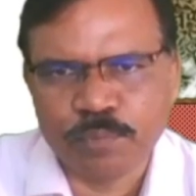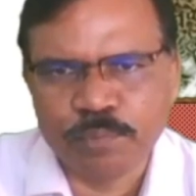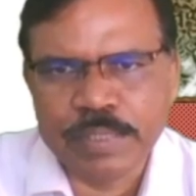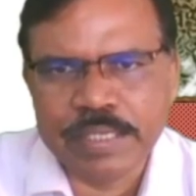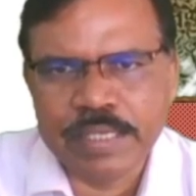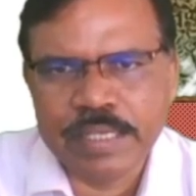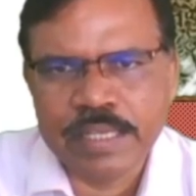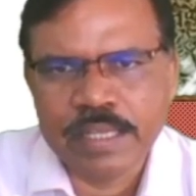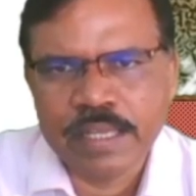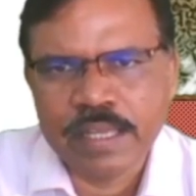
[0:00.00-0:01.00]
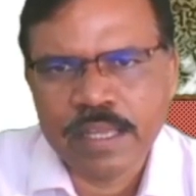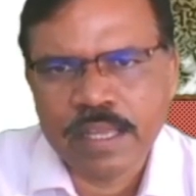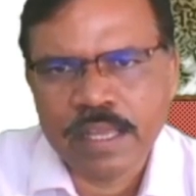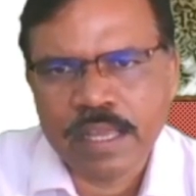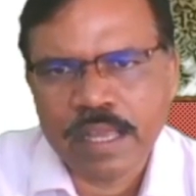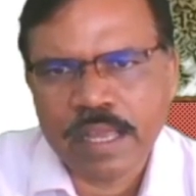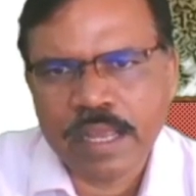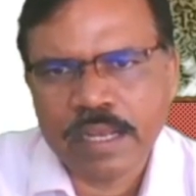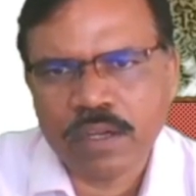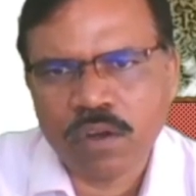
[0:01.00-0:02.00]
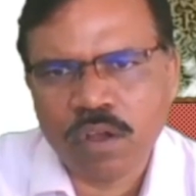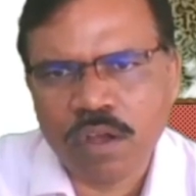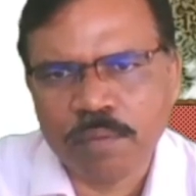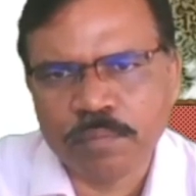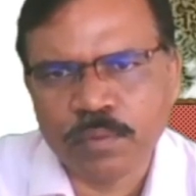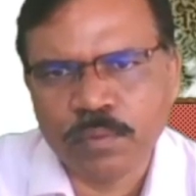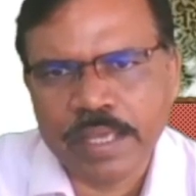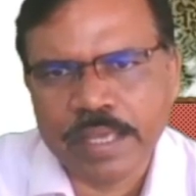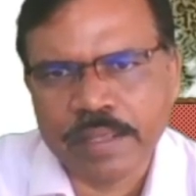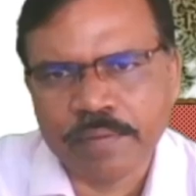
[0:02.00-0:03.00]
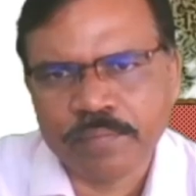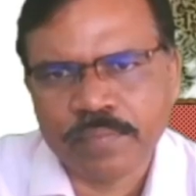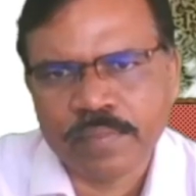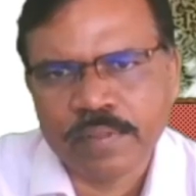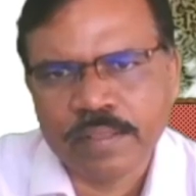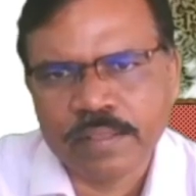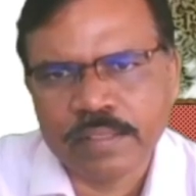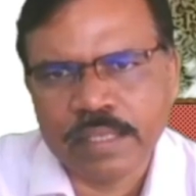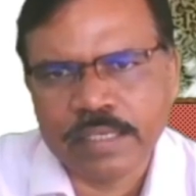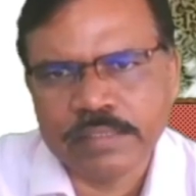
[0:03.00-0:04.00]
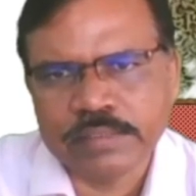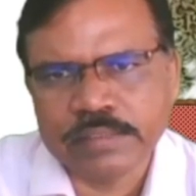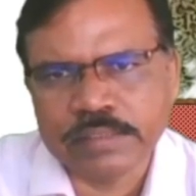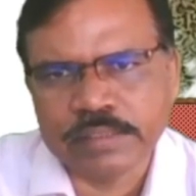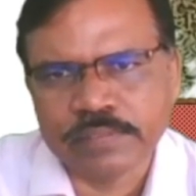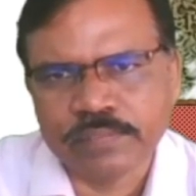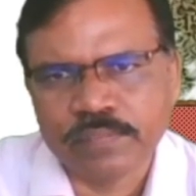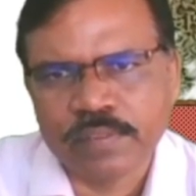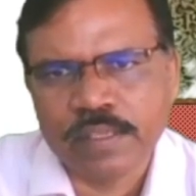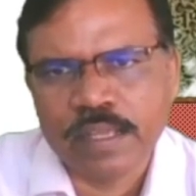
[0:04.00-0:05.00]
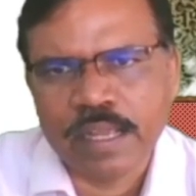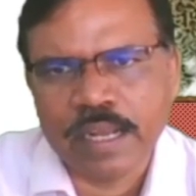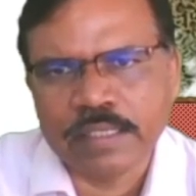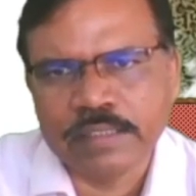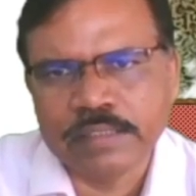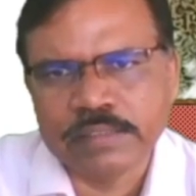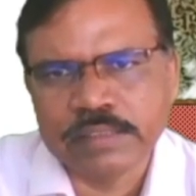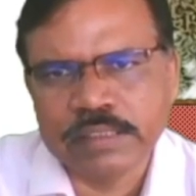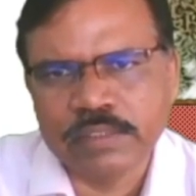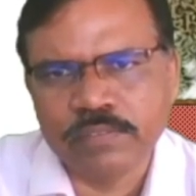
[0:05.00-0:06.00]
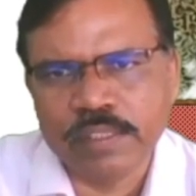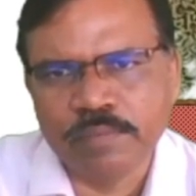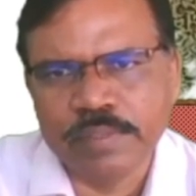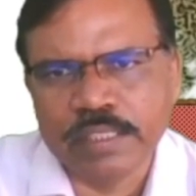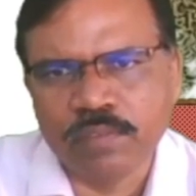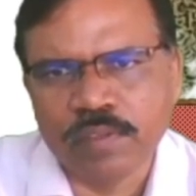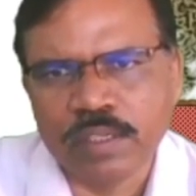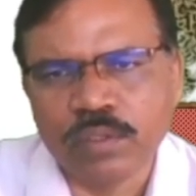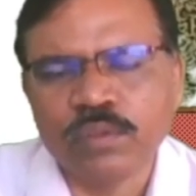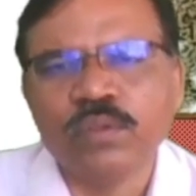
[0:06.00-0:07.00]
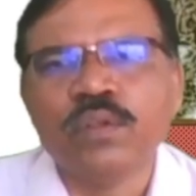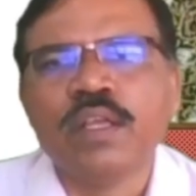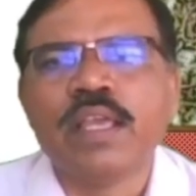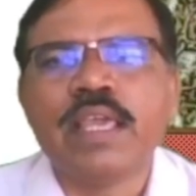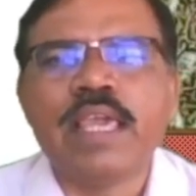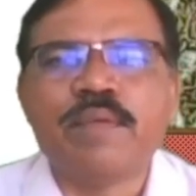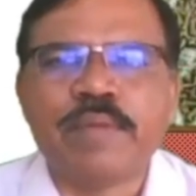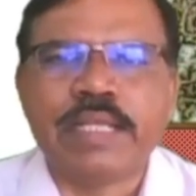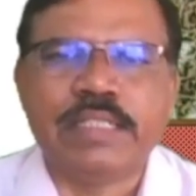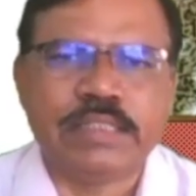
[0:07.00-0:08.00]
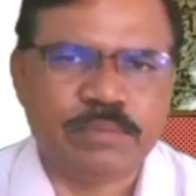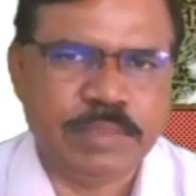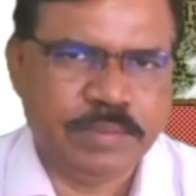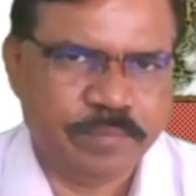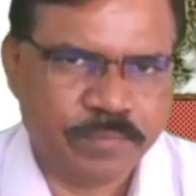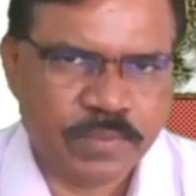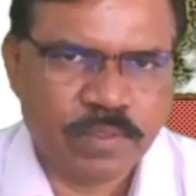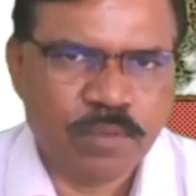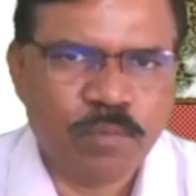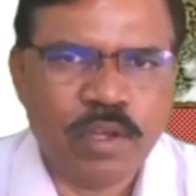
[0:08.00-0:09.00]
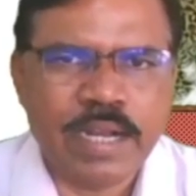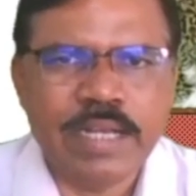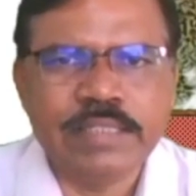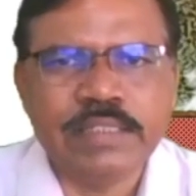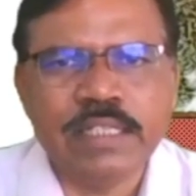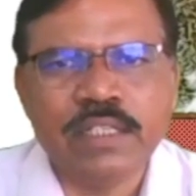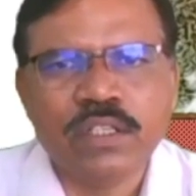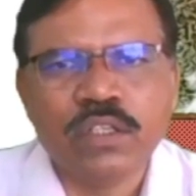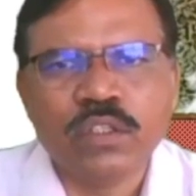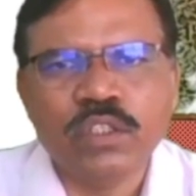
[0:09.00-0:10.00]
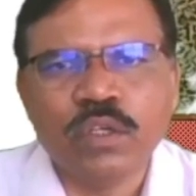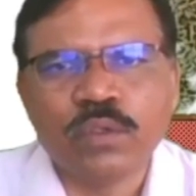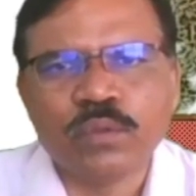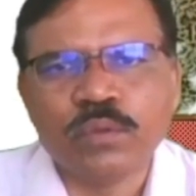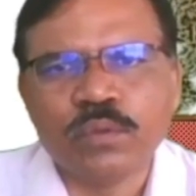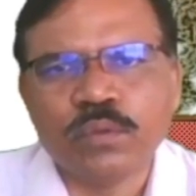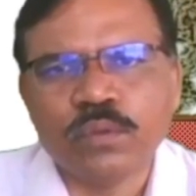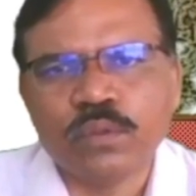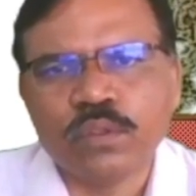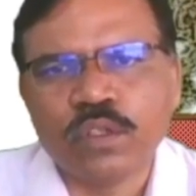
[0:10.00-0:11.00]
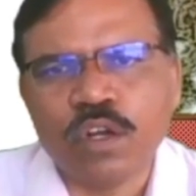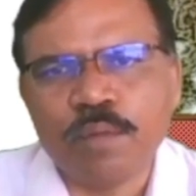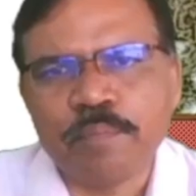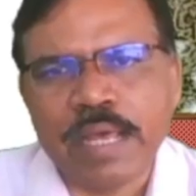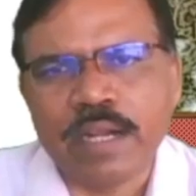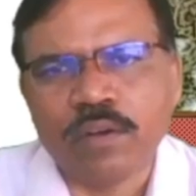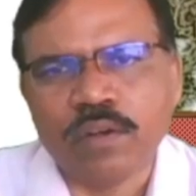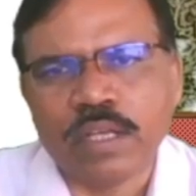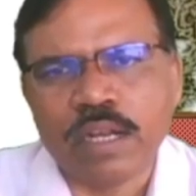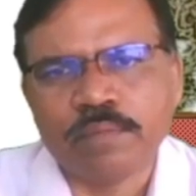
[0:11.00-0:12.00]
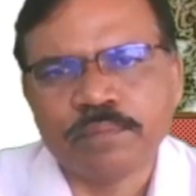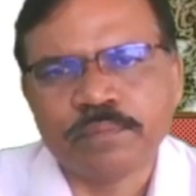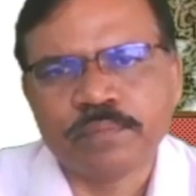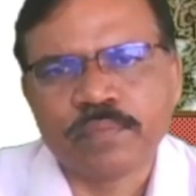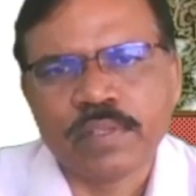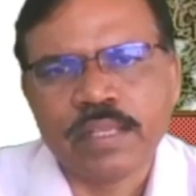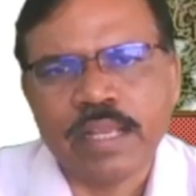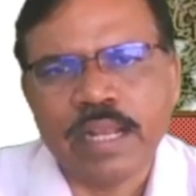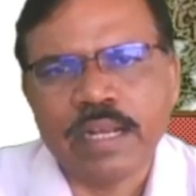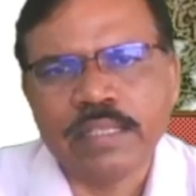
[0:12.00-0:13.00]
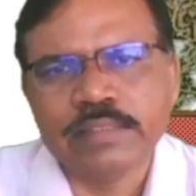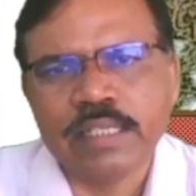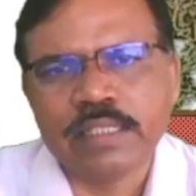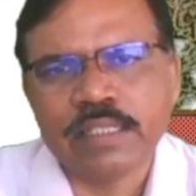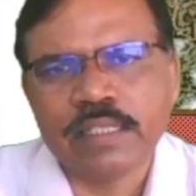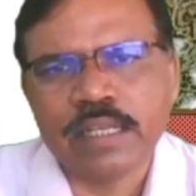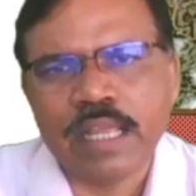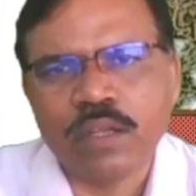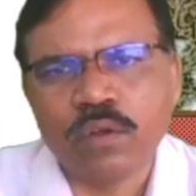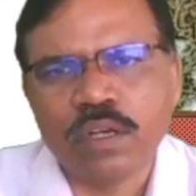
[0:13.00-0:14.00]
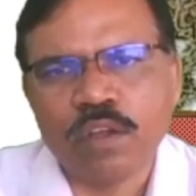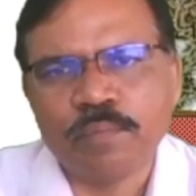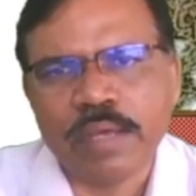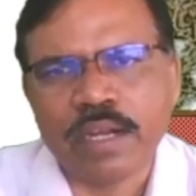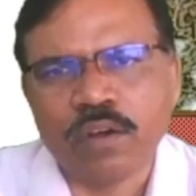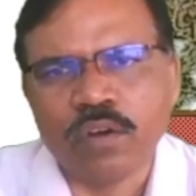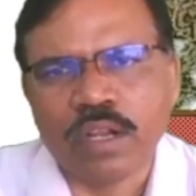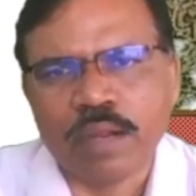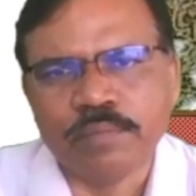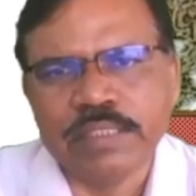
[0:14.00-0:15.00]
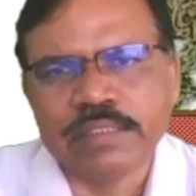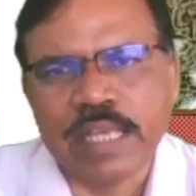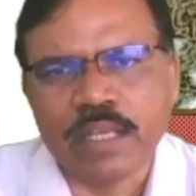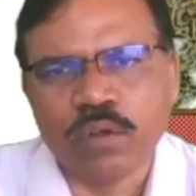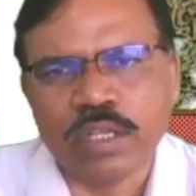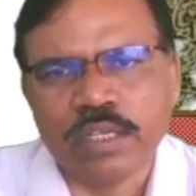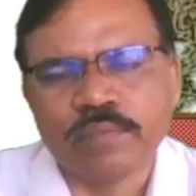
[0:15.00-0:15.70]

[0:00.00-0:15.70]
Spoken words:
B and draw up to A, that is C, and this C will be equal to A minus B. For addition you have to draw parallelogram, and resultant diagonal of parallelogram, this diagonal,